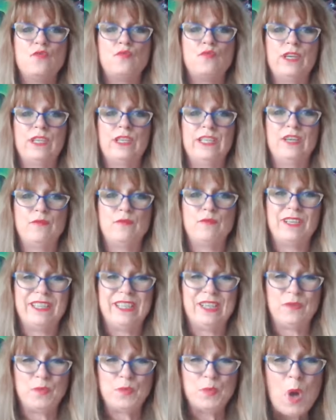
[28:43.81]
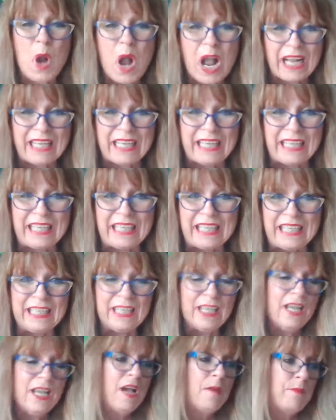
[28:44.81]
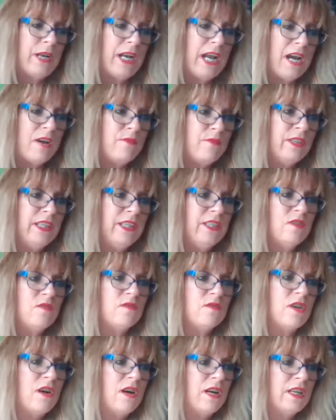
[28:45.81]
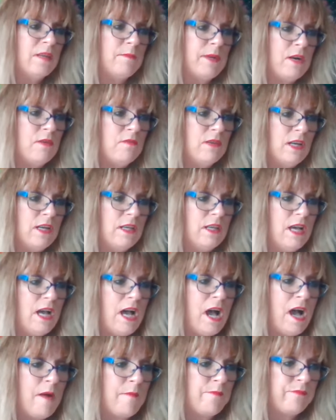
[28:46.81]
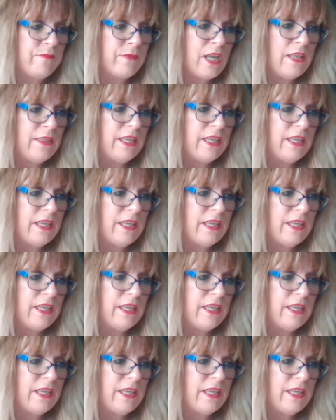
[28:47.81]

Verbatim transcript: really really rocky but i really don't talk about um,